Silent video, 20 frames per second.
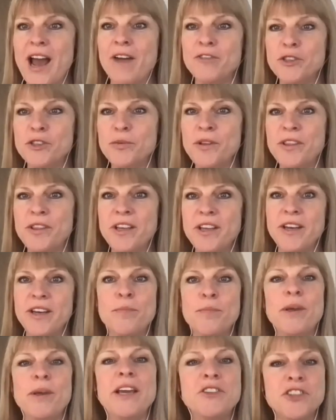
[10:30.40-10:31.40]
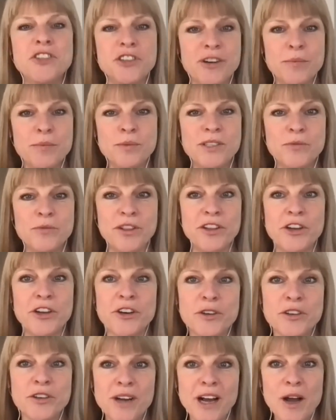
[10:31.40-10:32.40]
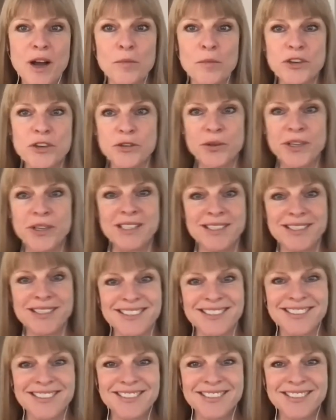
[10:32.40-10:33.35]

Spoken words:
afters with the pH strips with your retreats?